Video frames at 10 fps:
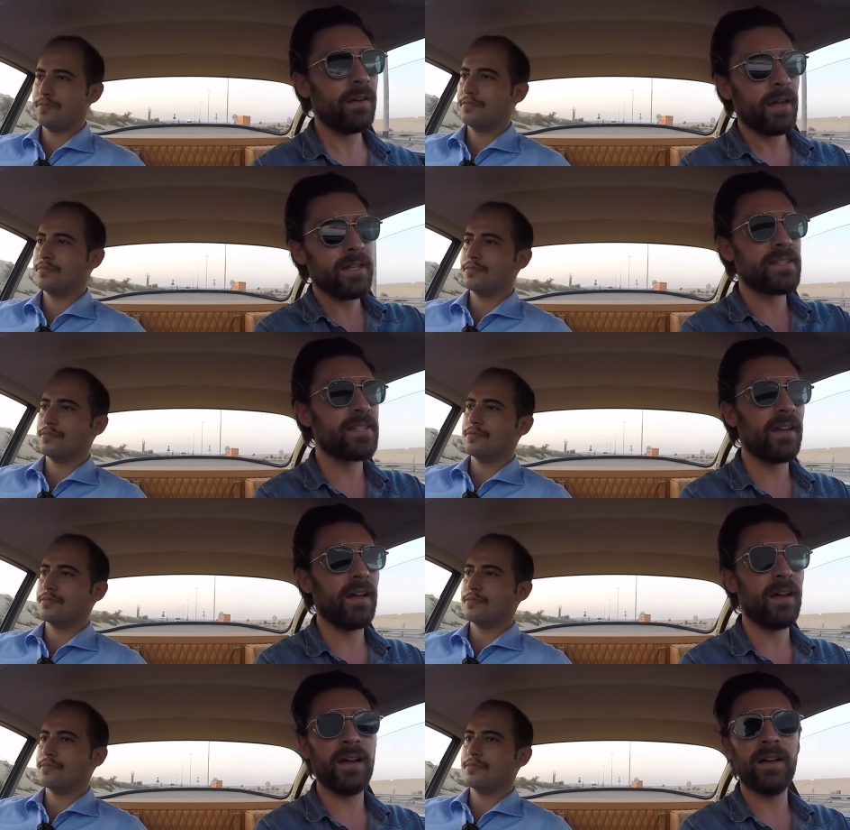Speaker 1: It's
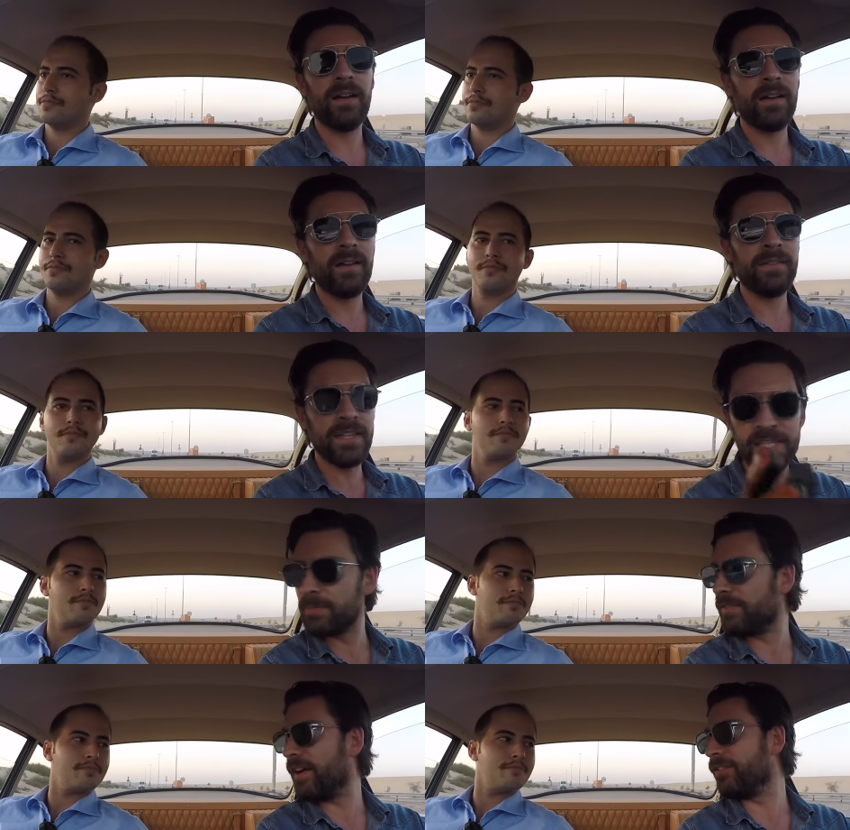this is
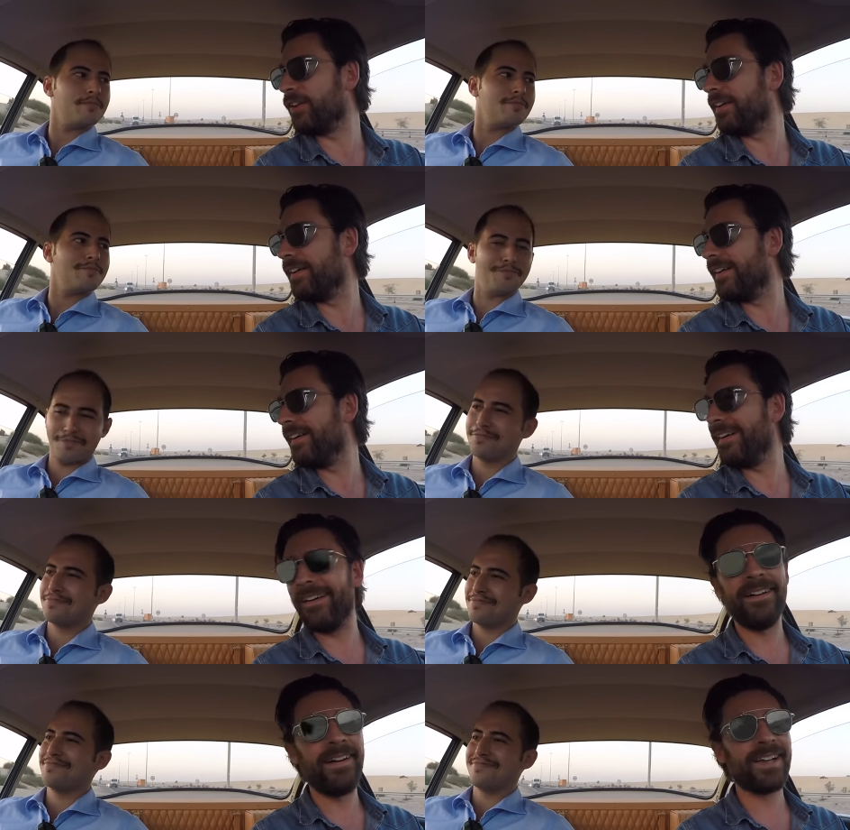my favorite.
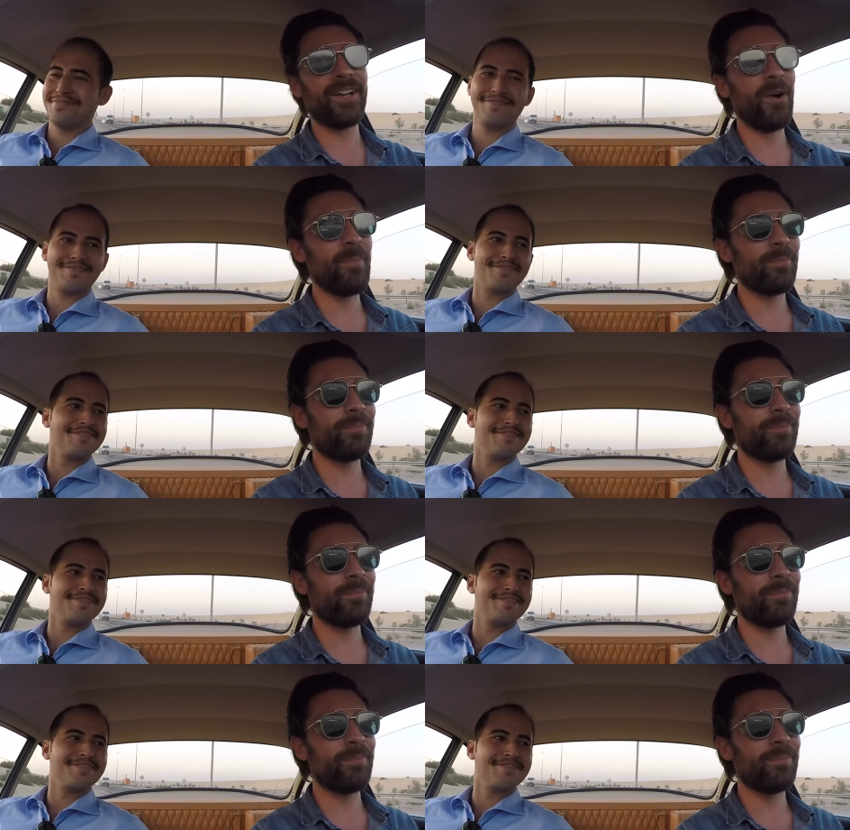I can't